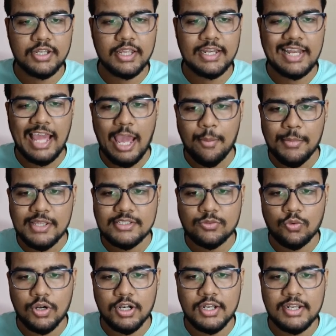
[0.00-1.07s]
in
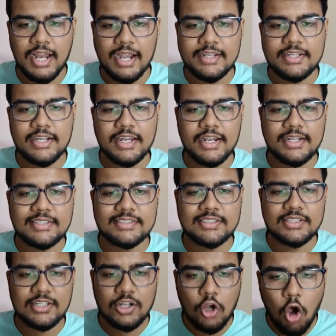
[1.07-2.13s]
MS Word that
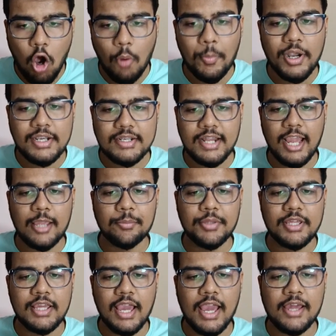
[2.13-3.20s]
corrects common
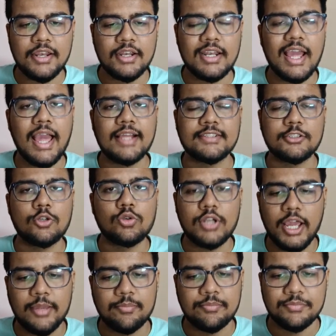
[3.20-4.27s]
typing error as you
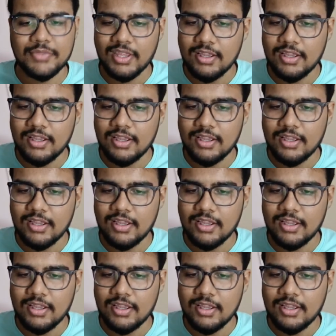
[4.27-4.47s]
type?